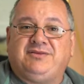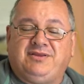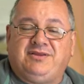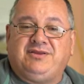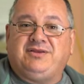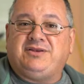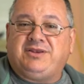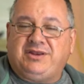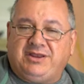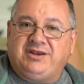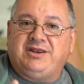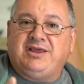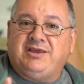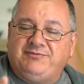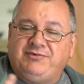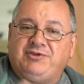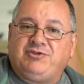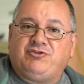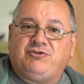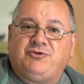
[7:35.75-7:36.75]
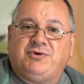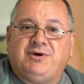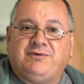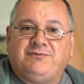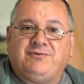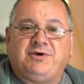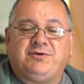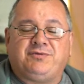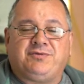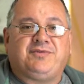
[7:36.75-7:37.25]
you don't have your 12
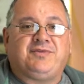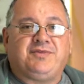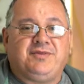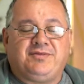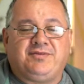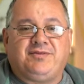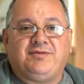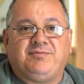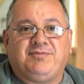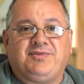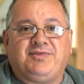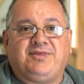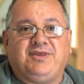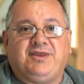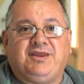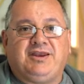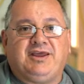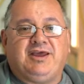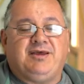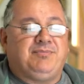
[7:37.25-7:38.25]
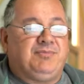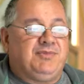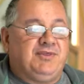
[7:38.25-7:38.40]
volt system set up,